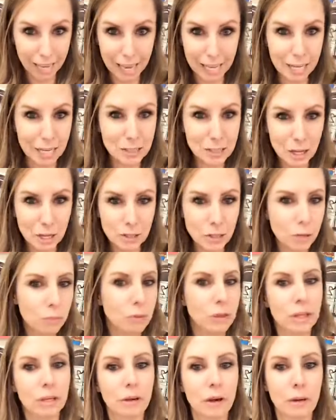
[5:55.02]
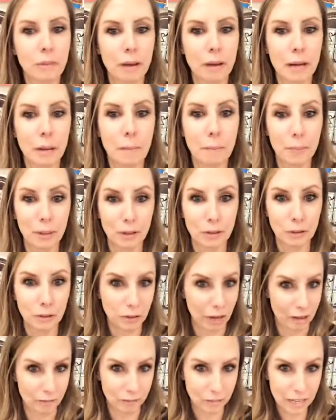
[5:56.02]
and it's also a really great way to build their
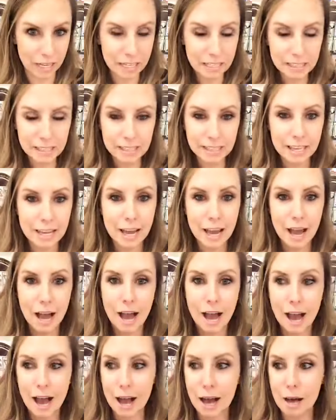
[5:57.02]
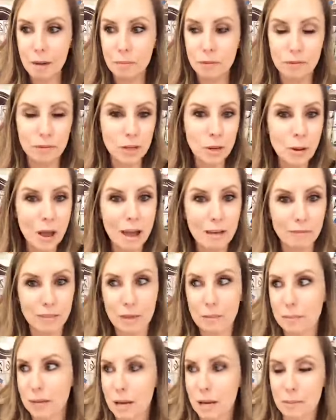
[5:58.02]
confidence. Um, if you have
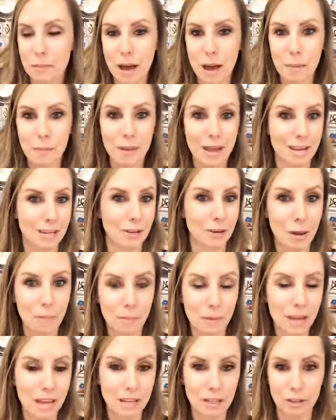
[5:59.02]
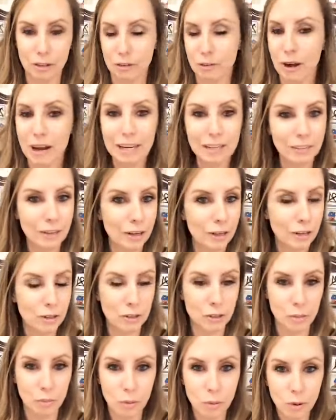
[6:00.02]
them come up and you're up and you're right there
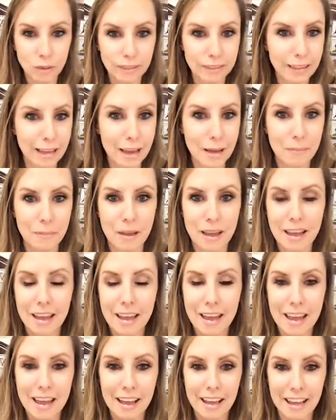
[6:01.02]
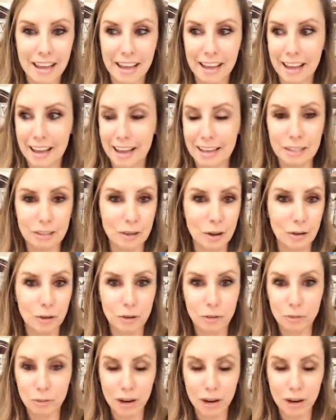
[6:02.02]
to support them and you know you're